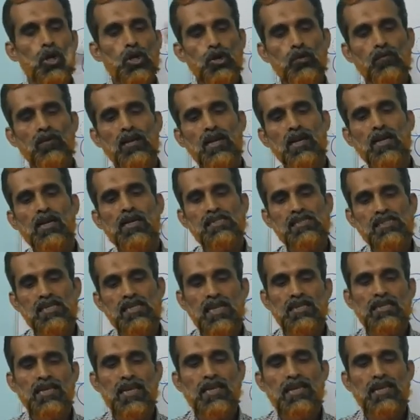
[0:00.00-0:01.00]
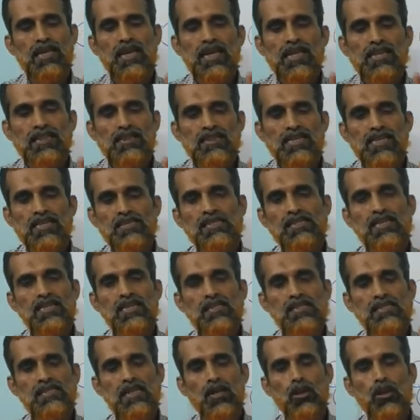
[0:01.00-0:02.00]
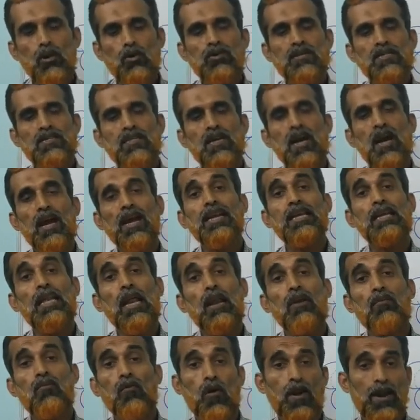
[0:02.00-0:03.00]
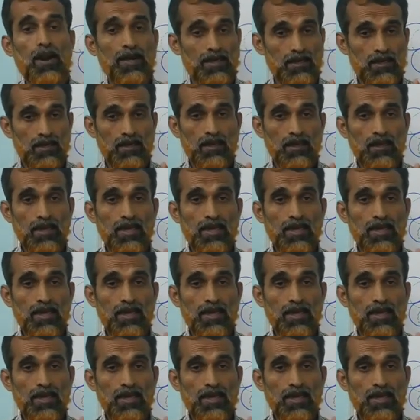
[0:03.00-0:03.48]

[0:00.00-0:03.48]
you will understand that this is an octahedral void.